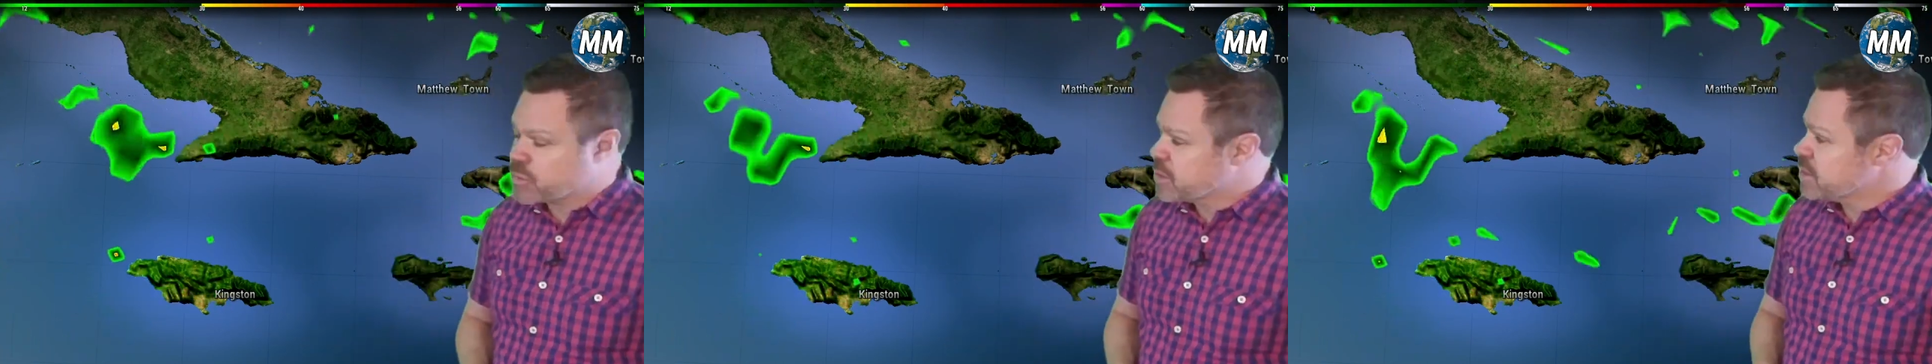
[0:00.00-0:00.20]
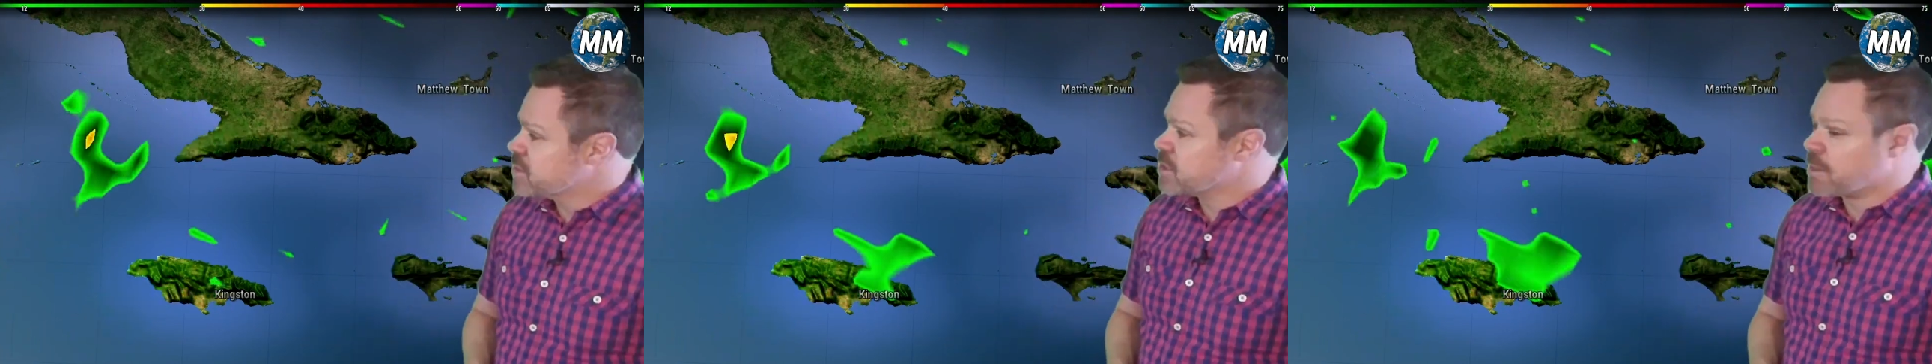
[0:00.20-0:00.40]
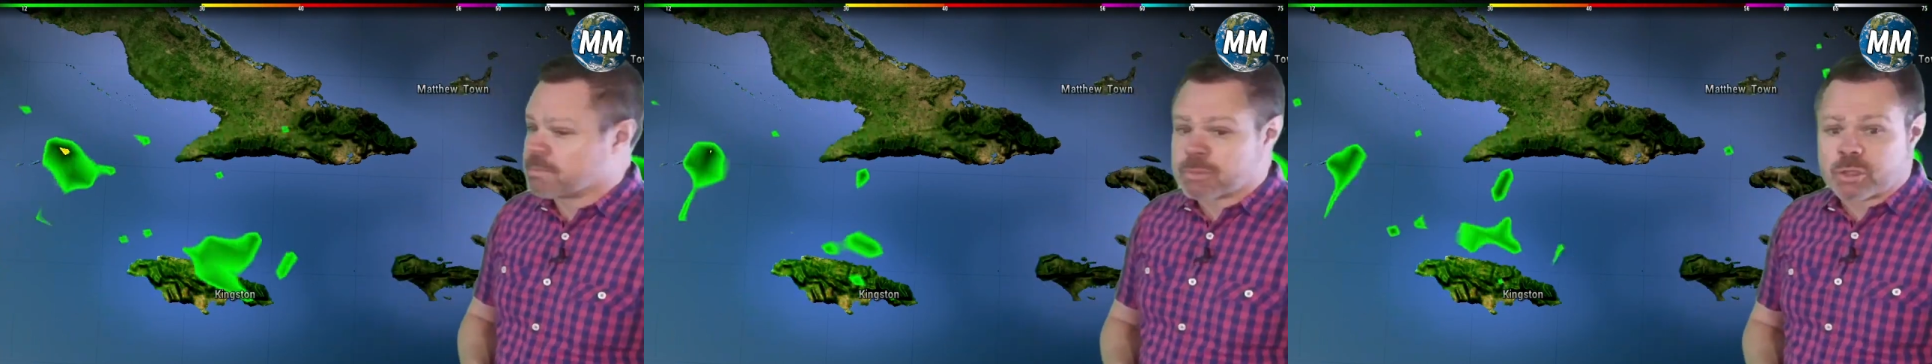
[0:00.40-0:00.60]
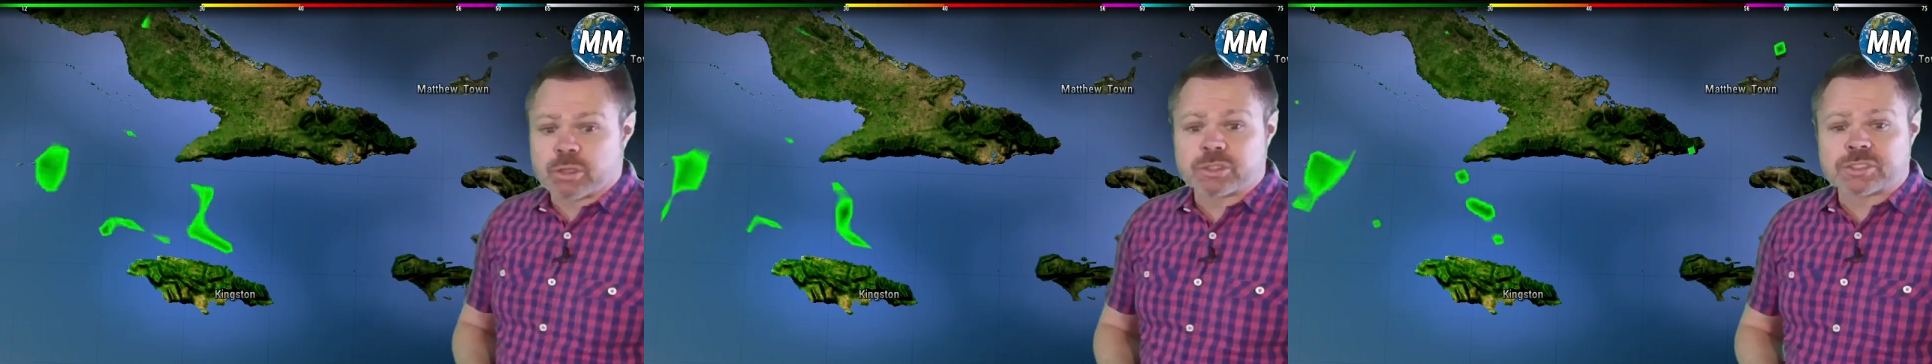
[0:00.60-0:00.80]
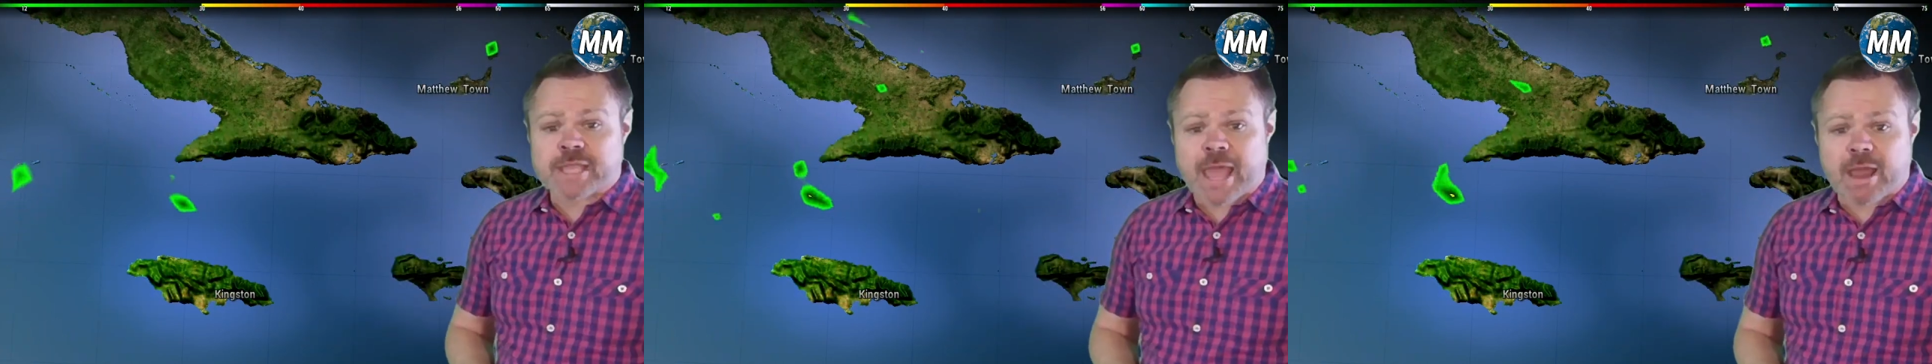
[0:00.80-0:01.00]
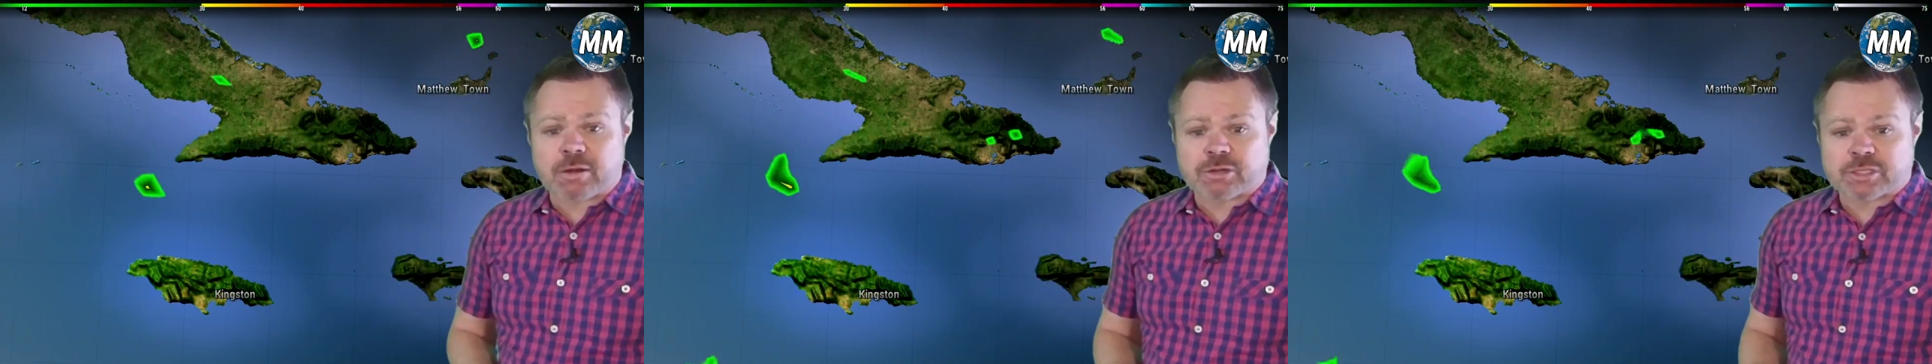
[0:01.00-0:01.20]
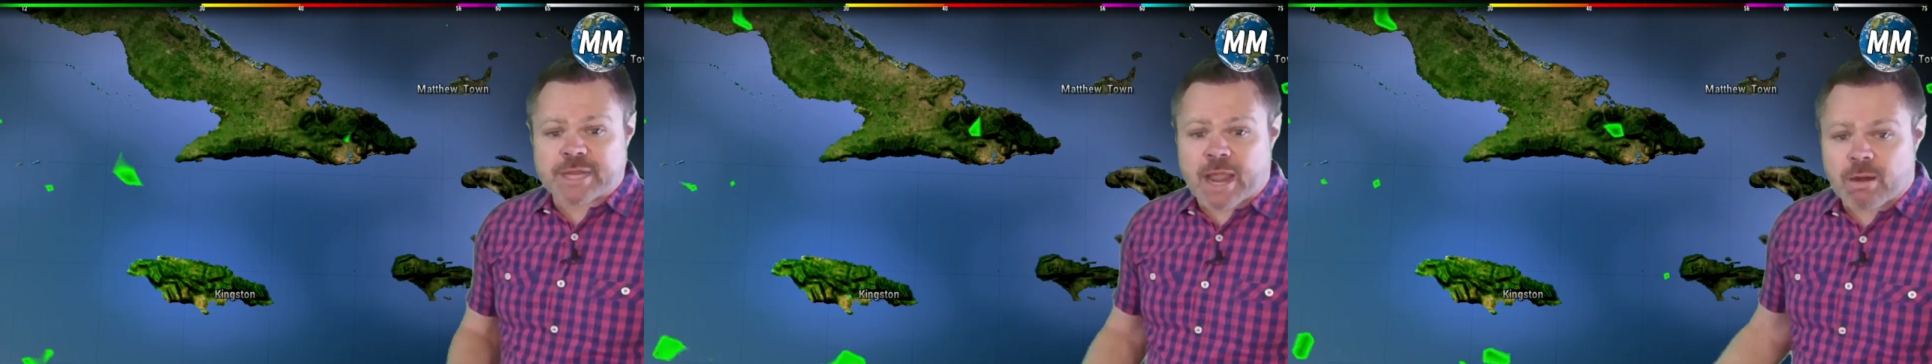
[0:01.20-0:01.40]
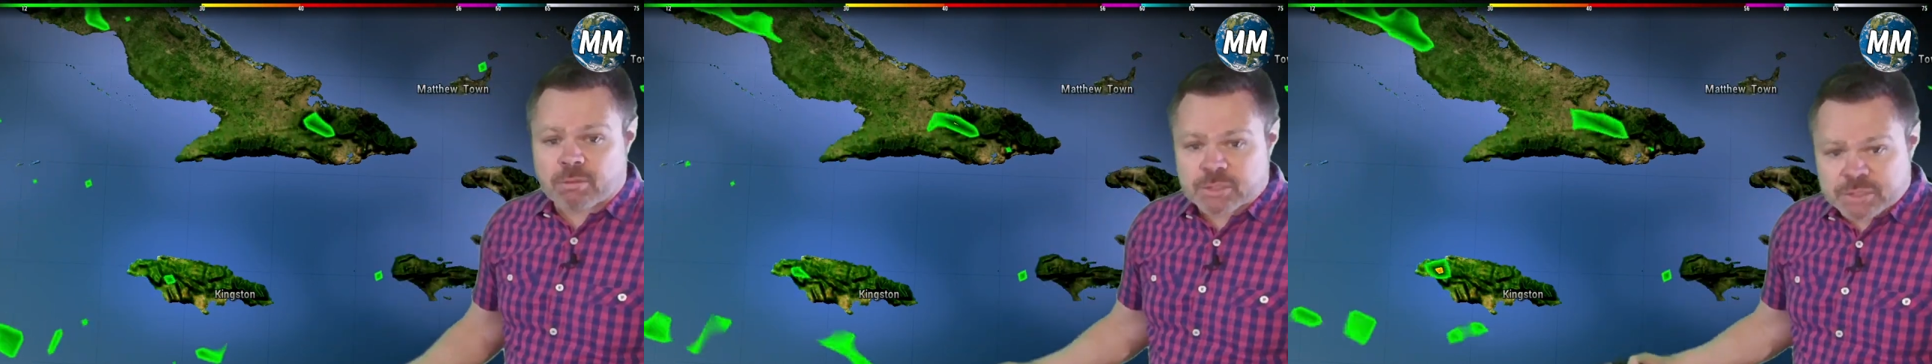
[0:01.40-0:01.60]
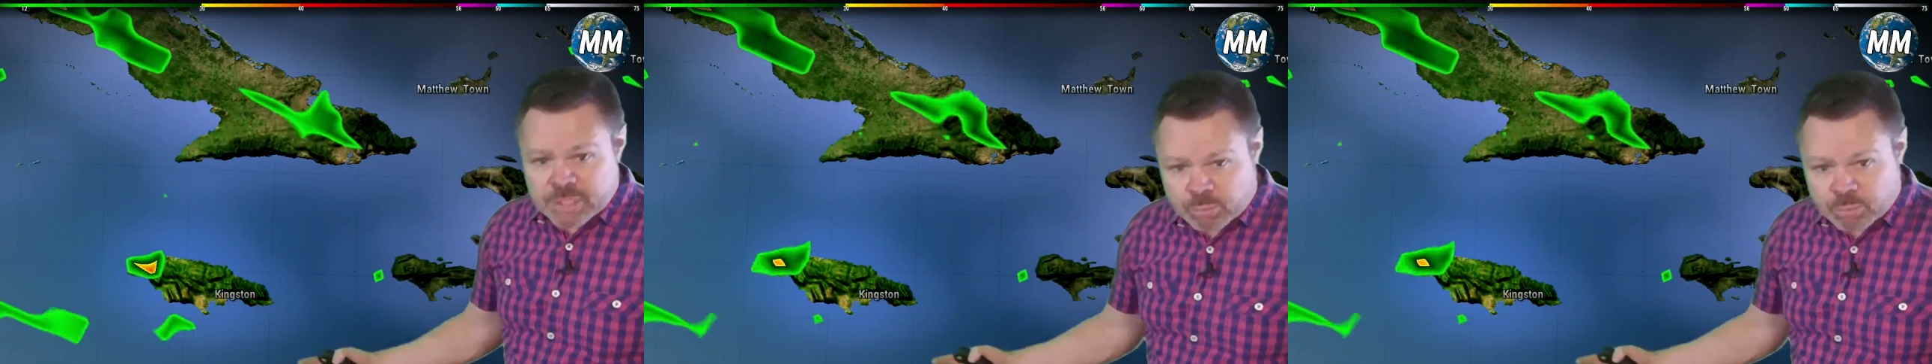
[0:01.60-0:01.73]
see some good scattered showers,